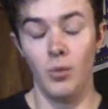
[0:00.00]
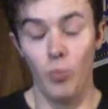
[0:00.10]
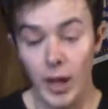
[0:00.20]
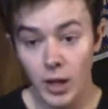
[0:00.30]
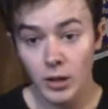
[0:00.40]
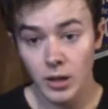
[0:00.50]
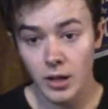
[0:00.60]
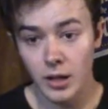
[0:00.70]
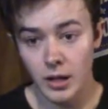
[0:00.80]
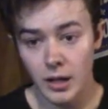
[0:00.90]
Well,
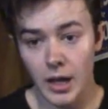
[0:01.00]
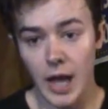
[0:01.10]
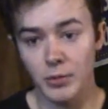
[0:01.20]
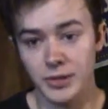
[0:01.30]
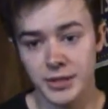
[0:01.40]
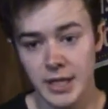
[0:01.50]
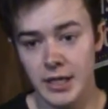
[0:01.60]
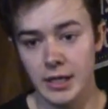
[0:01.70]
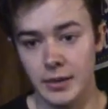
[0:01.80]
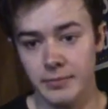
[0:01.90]
I was
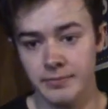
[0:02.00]
thinking.